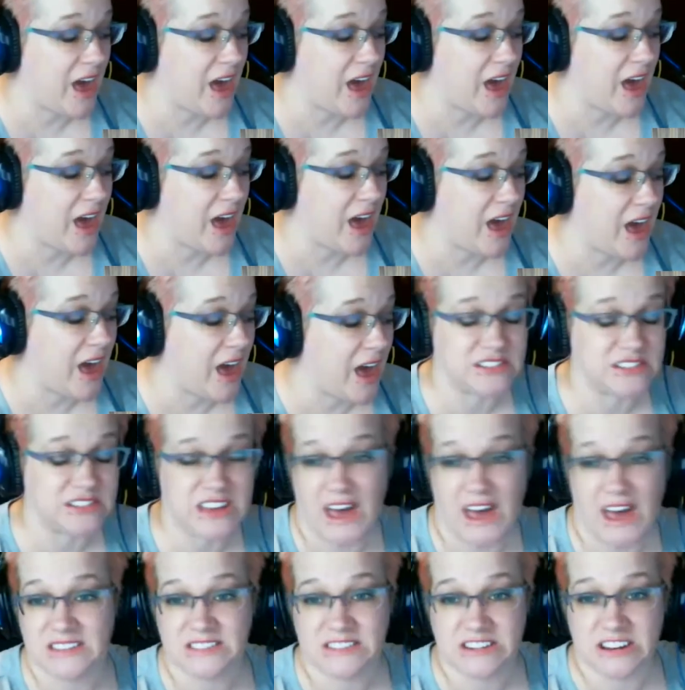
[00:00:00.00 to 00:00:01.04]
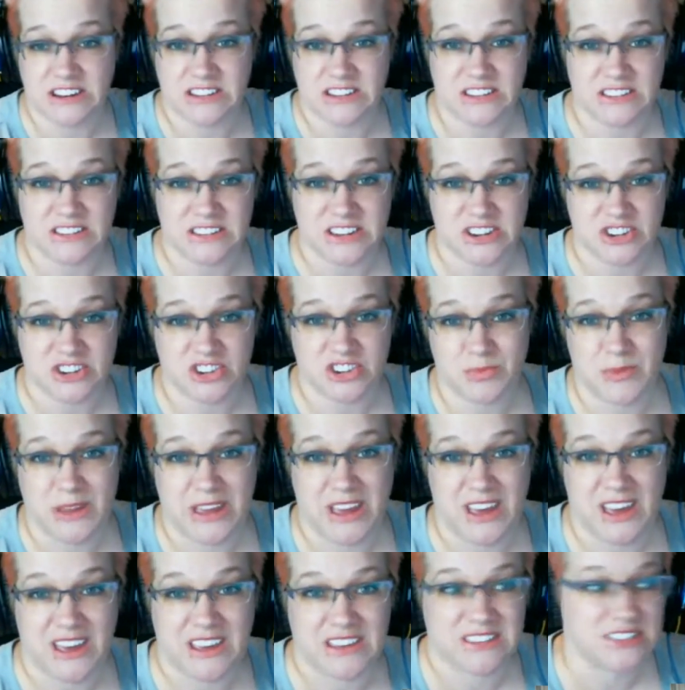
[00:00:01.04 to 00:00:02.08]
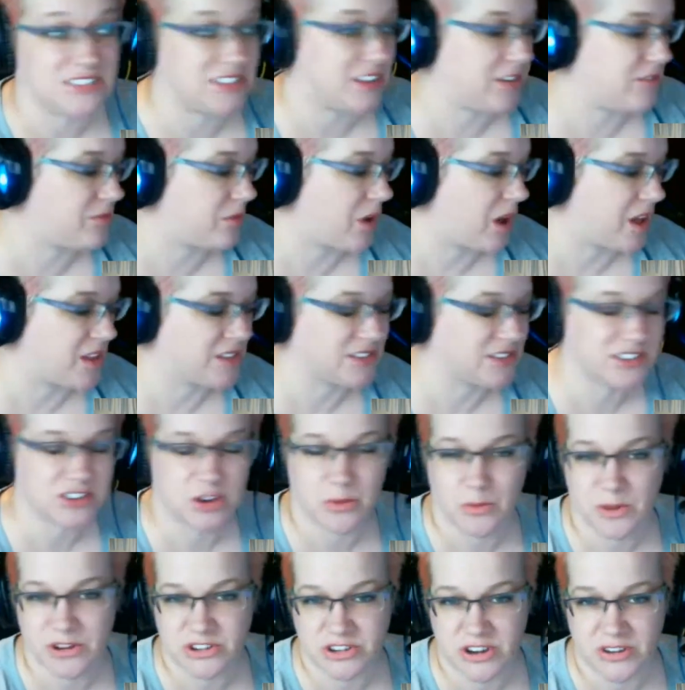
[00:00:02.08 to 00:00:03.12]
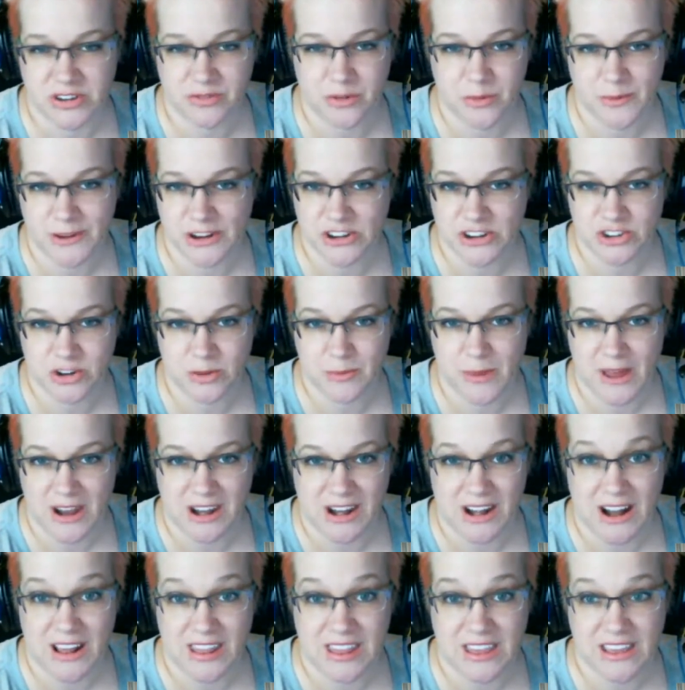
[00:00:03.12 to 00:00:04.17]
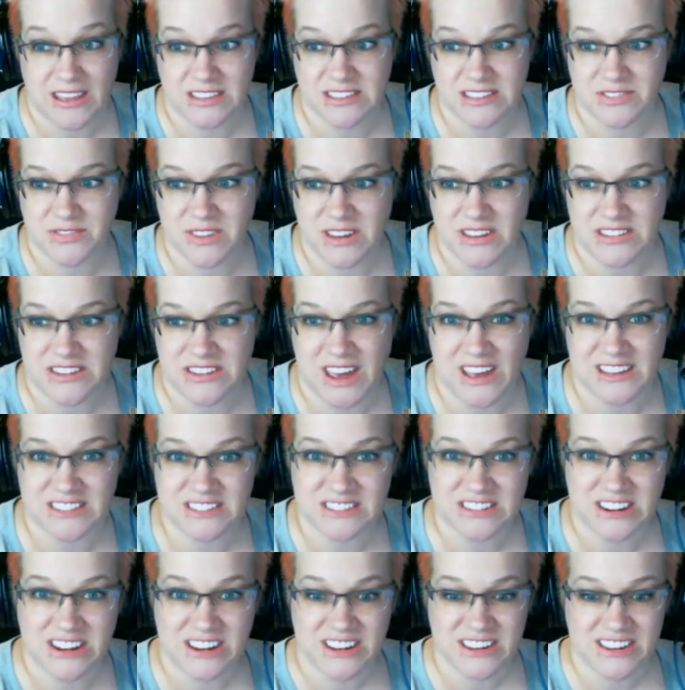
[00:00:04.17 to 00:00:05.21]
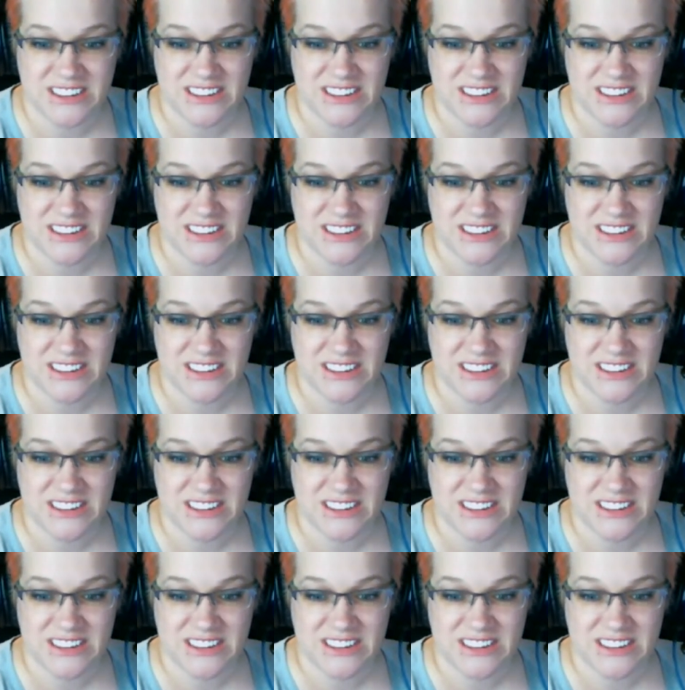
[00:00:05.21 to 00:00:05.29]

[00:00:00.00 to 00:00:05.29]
a fantastic decision because they've gotten so much information about it. I think it's fantastic.